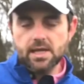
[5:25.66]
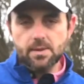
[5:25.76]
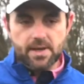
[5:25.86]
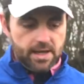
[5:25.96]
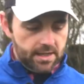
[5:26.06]

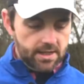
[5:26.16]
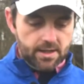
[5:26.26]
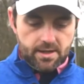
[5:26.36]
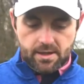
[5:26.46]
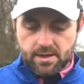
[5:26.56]
Tailor-Made
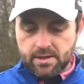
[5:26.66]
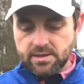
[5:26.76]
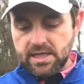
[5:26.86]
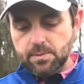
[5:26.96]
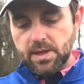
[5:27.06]

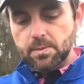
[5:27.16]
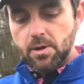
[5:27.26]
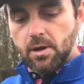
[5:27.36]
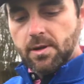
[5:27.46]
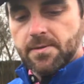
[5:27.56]
TP
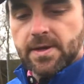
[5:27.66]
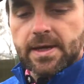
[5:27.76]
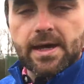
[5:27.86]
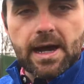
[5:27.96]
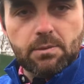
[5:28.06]
ball.
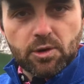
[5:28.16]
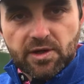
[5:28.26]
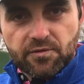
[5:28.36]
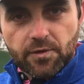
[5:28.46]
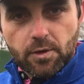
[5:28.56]
I'm
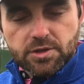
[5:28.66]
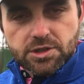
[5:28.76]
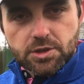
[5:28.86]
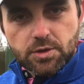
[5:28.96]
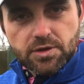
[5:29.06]
looking forward
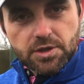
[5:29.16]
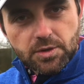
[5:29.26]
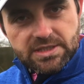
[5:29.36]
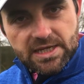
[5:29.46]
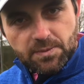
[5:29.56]
to the
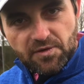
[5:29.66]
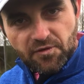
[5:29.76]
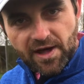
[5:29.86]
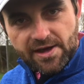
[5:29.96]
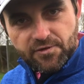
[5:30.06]
new
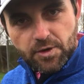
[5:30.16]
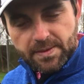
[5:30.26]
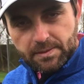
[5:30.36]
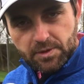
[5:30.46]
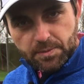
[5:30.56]
TP5
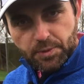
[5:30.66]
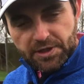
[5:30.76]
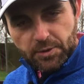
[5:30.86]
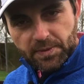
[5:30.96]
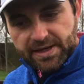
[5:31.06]
coming. I'm going to
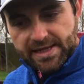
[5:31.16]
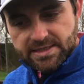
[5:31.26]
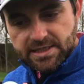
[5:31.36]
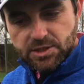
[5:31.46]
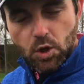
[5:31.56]
put it up
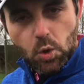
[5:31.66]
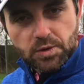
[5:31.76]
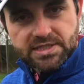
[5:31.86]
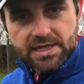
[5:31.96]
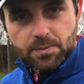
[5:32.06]
against this
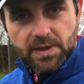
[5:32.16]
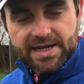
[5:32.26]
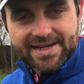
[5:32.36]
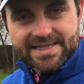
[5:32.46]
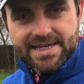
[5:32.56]
old
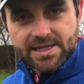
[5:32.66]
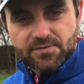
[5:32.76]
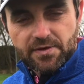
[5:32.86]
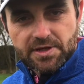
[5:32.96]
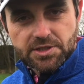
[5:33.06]
TP in a
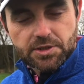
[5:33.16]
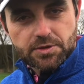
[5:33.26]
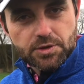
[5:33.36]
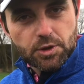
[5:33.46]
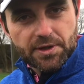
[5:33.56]
test very
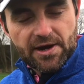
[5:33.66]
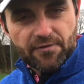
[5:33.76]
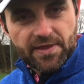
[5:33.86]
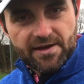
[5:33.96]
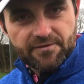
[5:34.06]
soon, so look
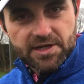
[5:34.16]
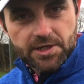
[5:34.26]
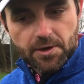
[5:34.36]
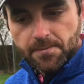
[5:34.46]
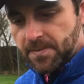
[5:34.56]
out for that
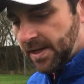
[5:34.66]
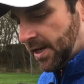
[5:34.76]
video.